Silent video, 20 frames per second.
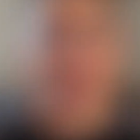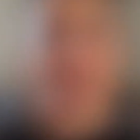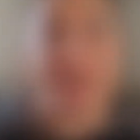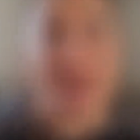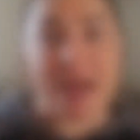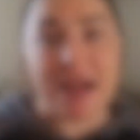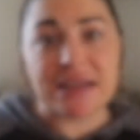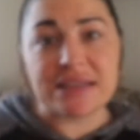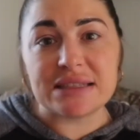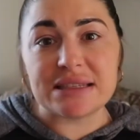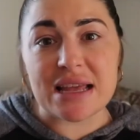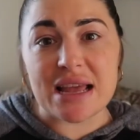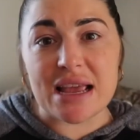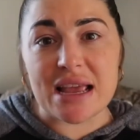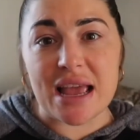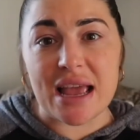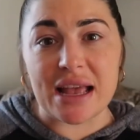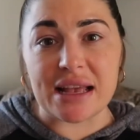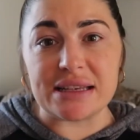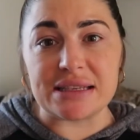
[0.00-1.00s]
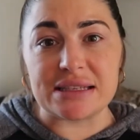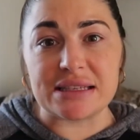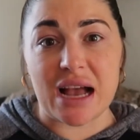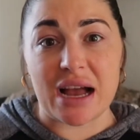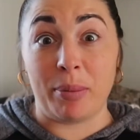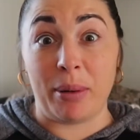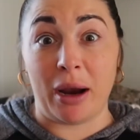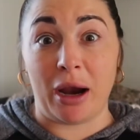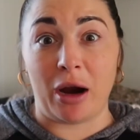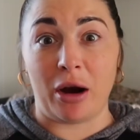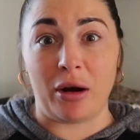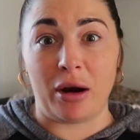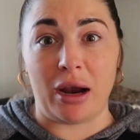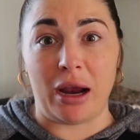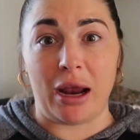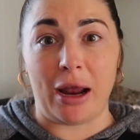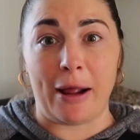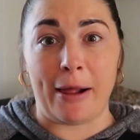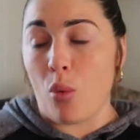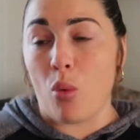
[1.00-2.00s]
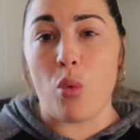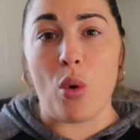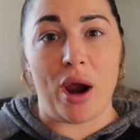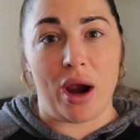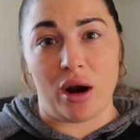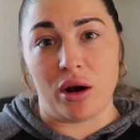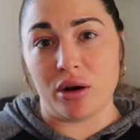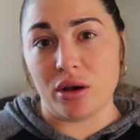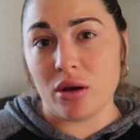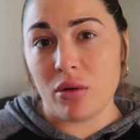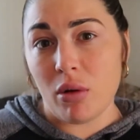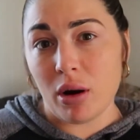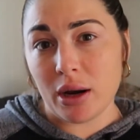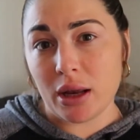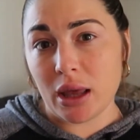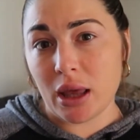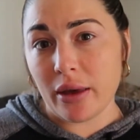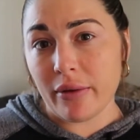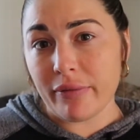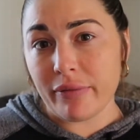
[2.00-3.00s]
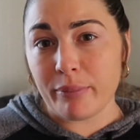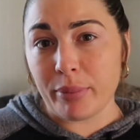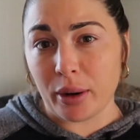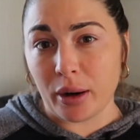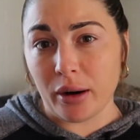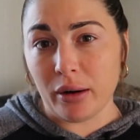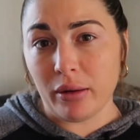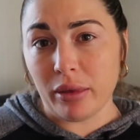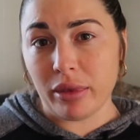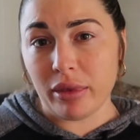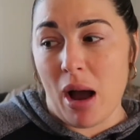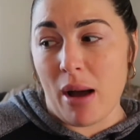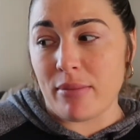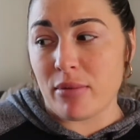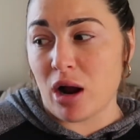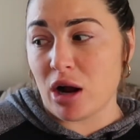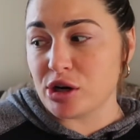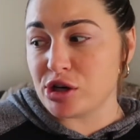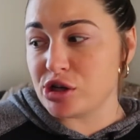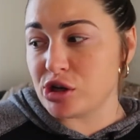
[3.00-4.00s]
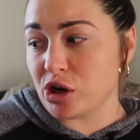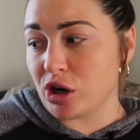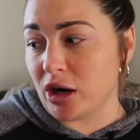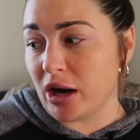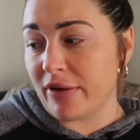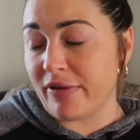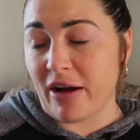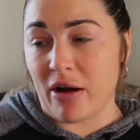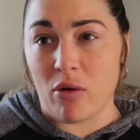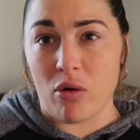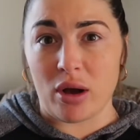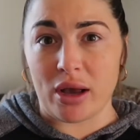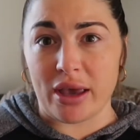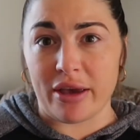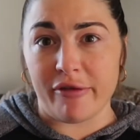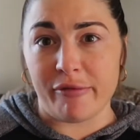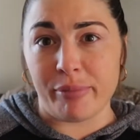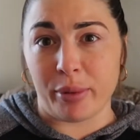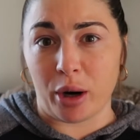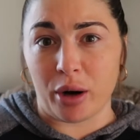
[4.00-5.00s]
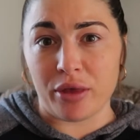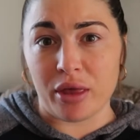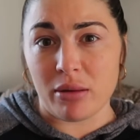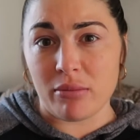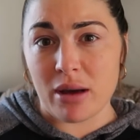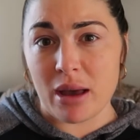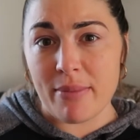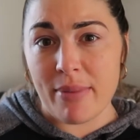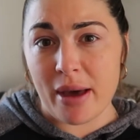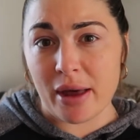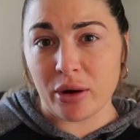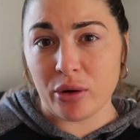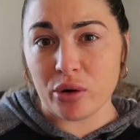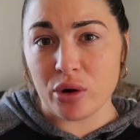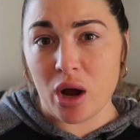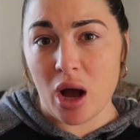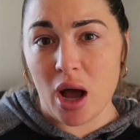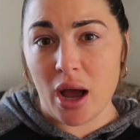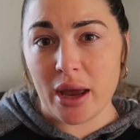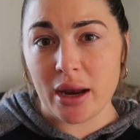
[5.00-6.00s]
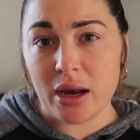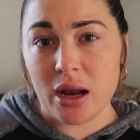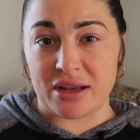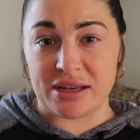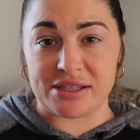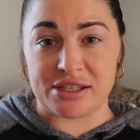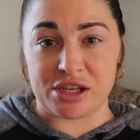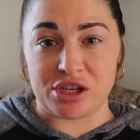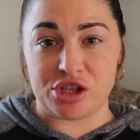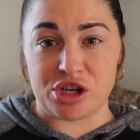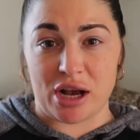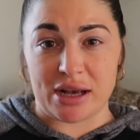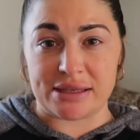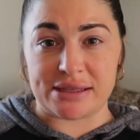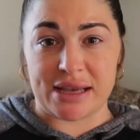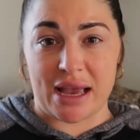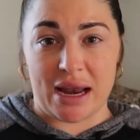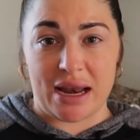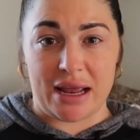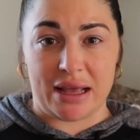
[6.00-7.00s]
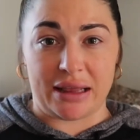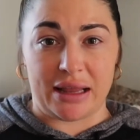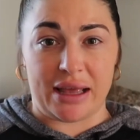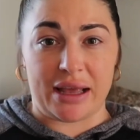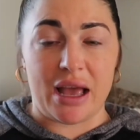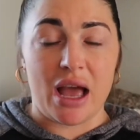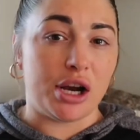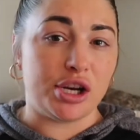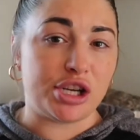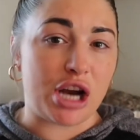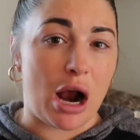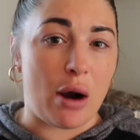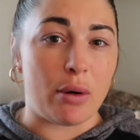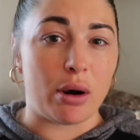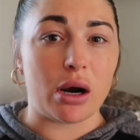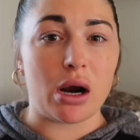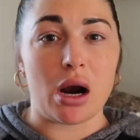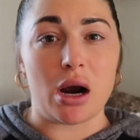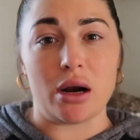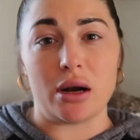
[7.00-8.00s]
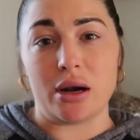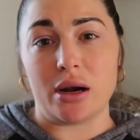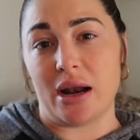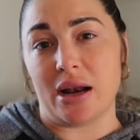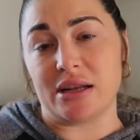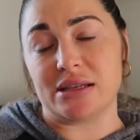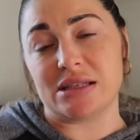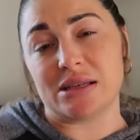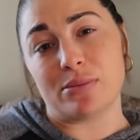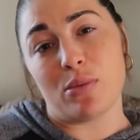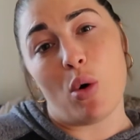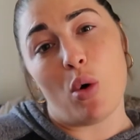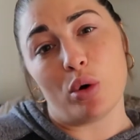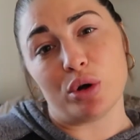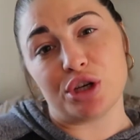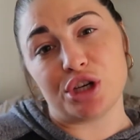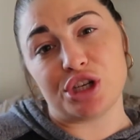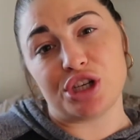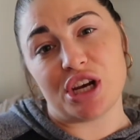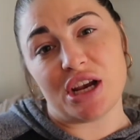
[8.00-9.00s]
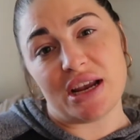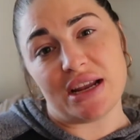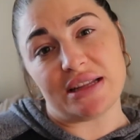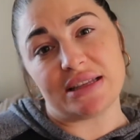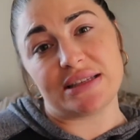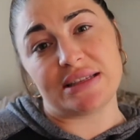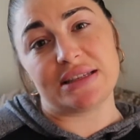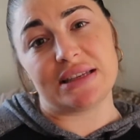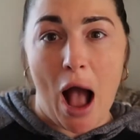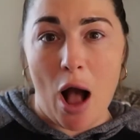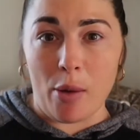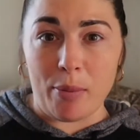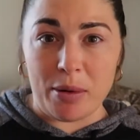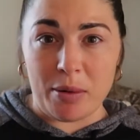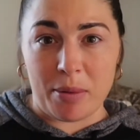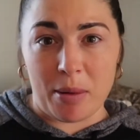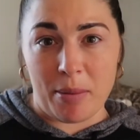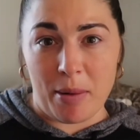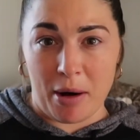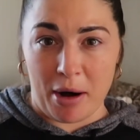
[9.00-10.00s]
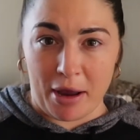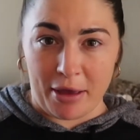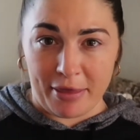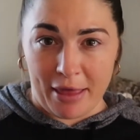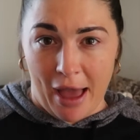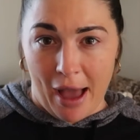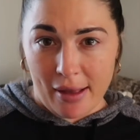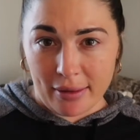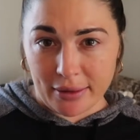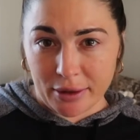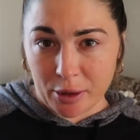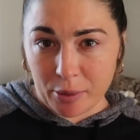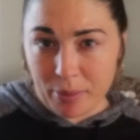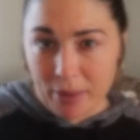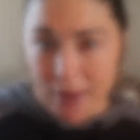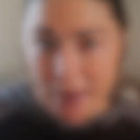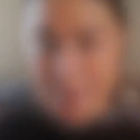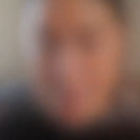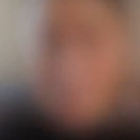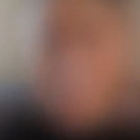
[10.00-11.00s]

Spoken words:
The next thing is preparing where you want to give birth. I'm not sure if I will give birth on my bed or not. They suggest getting like a shower curtain and some old sheets. I'll be preparing that a little bit.